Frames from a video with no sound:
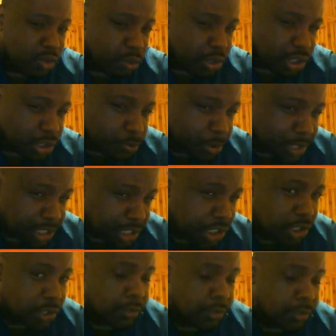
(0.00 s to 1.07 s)
who's for such
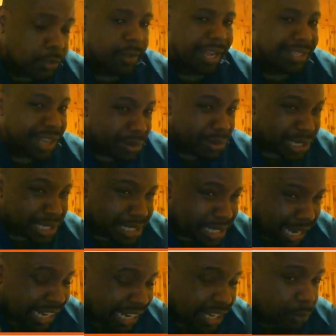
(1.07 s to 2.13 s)
position
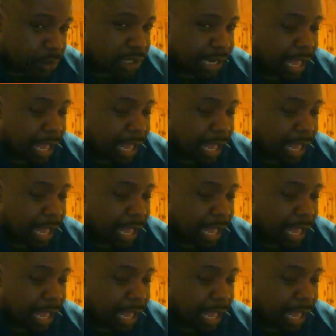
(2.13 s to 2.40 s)
and knows